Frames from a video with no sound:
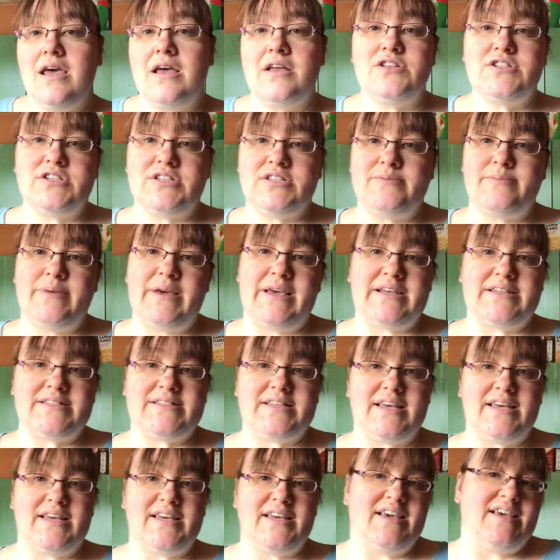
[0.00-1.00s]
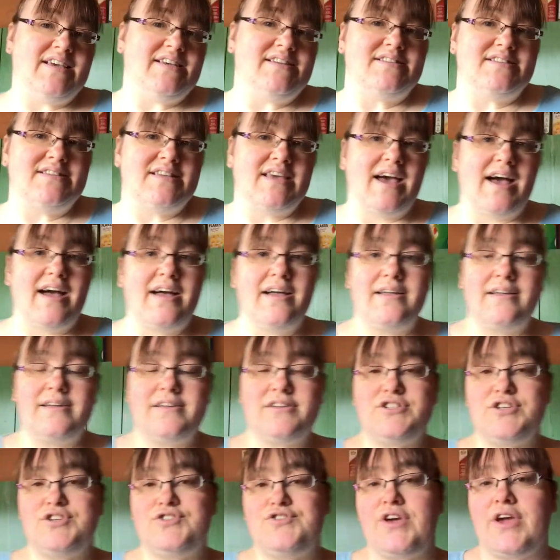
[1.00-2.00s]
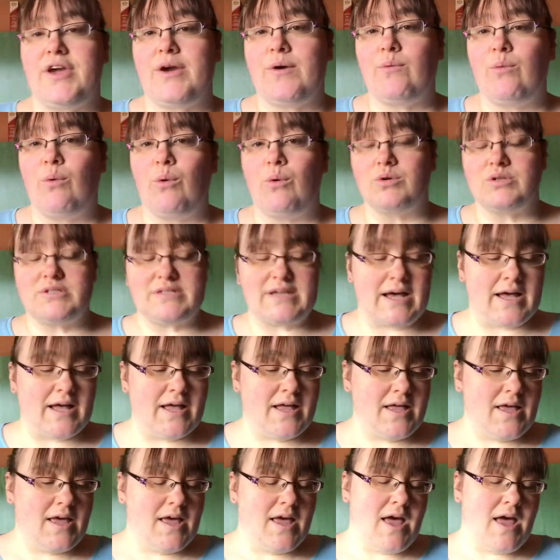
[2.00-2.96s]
Just makes it easier to drink water.